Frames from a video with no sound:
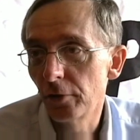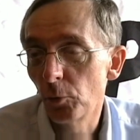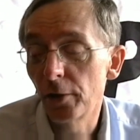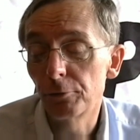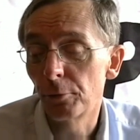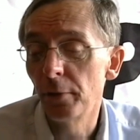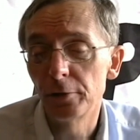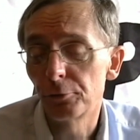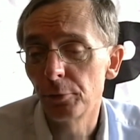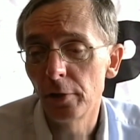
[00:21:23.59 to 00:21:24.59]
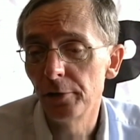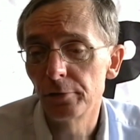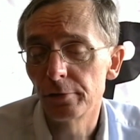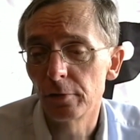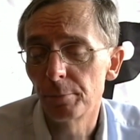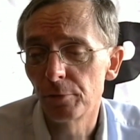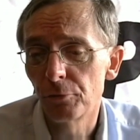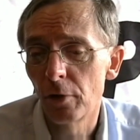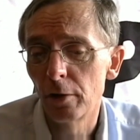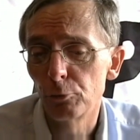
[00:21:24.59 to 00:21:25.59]
we had a tremendous relationship as
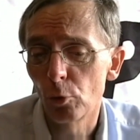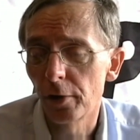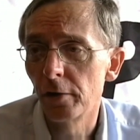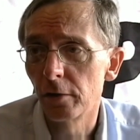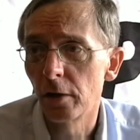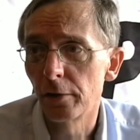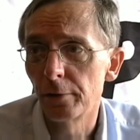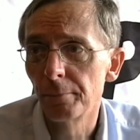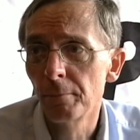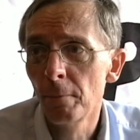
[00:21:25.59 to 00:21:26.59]
far as working together.